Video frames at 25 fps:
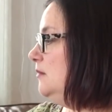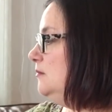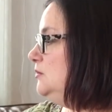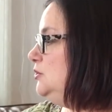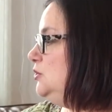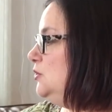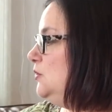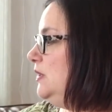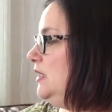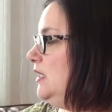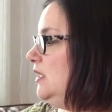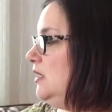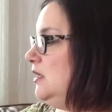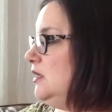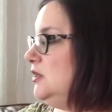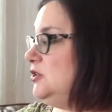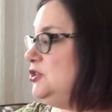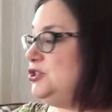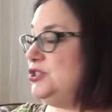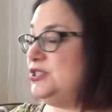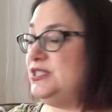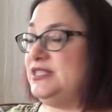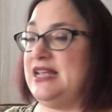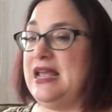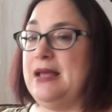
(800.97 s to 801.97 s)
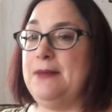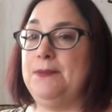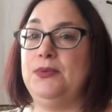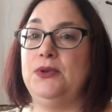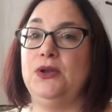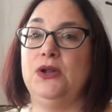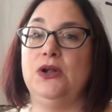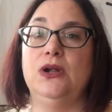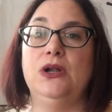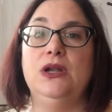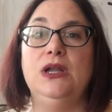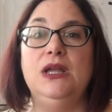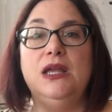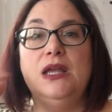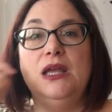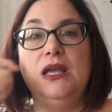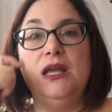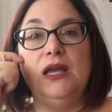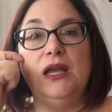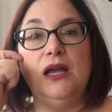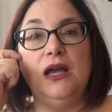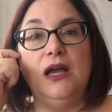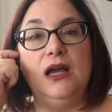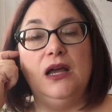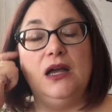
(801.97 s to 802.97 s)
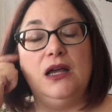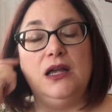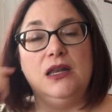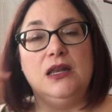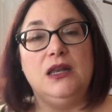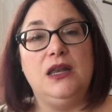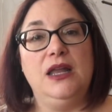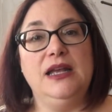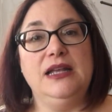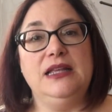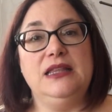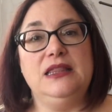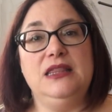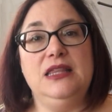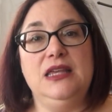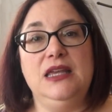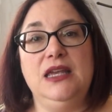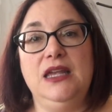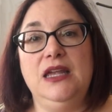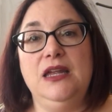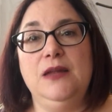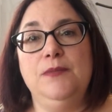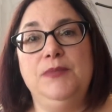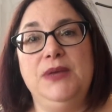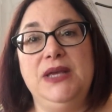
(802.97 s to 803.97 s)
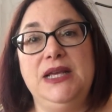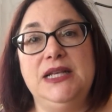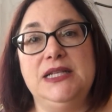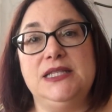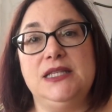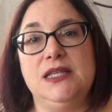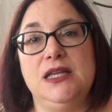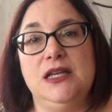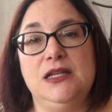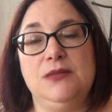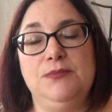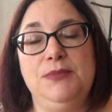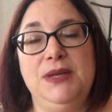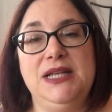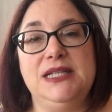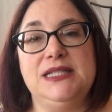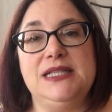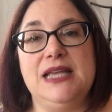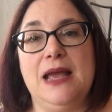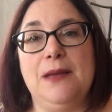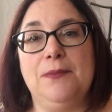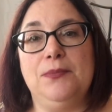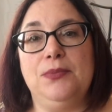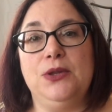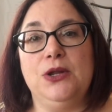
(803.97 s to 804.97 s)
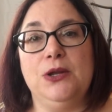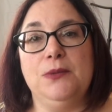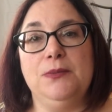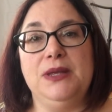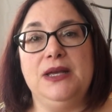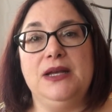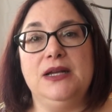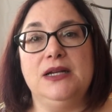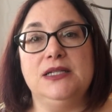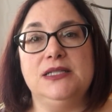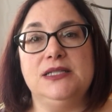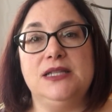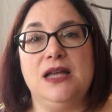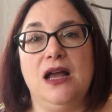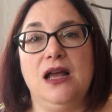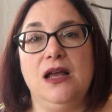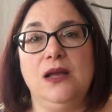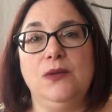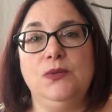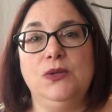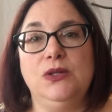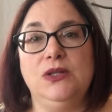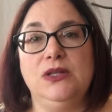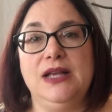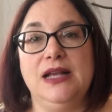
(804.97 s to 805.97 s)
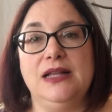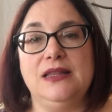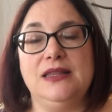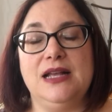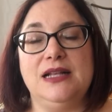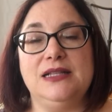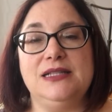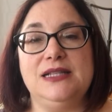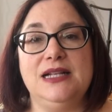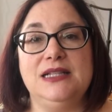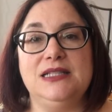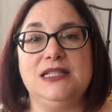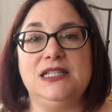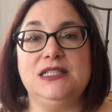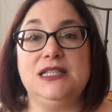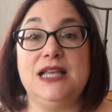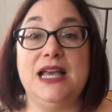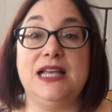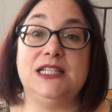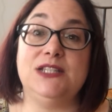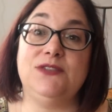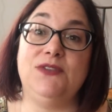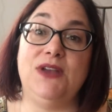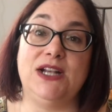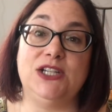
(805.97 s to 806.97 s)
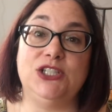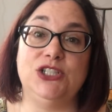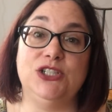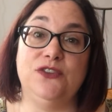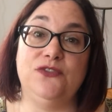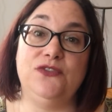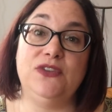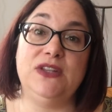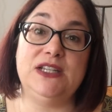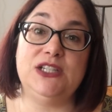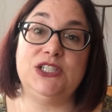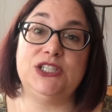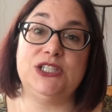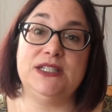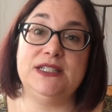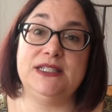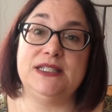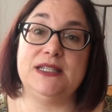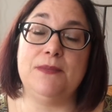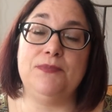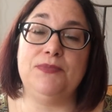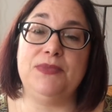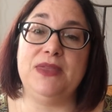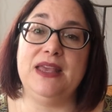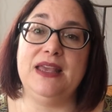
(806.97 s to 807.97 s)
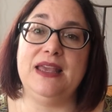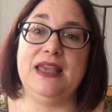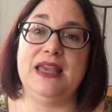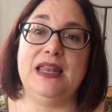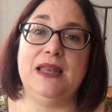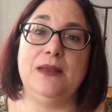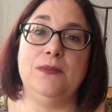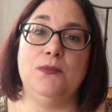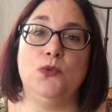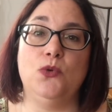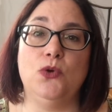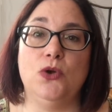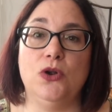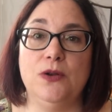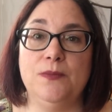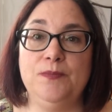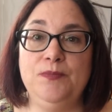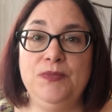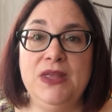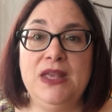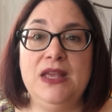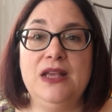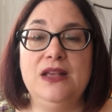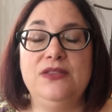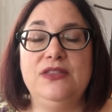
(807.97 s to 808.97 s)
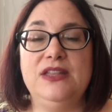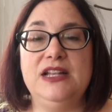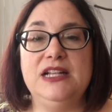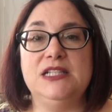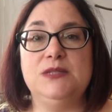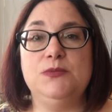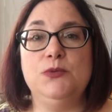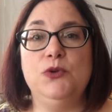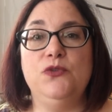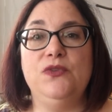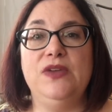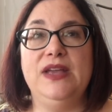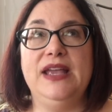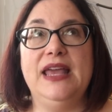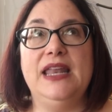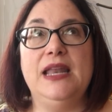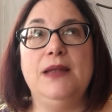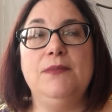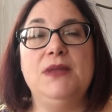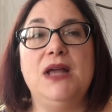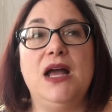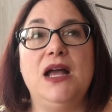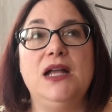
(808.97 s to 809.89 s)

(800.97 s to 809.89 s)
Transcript: doing a larger sampler like the bee sampler, because I will get that sense of satisfaction of finishing something, getting more things moving. And